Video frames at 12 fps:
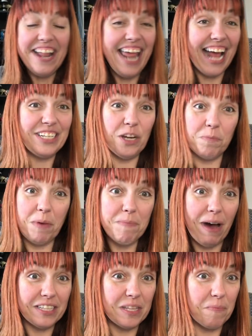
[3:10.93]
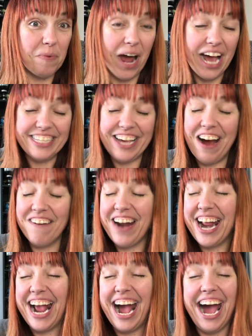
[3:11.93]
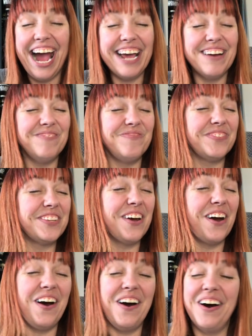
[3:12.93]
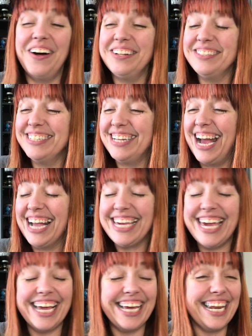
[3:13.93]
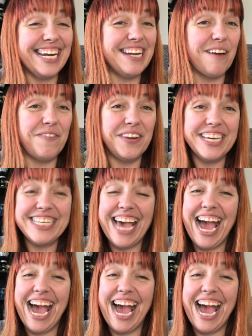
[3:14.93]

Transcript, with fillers: That took me by surprise. All right, I am, y'all, I can't get enough of this.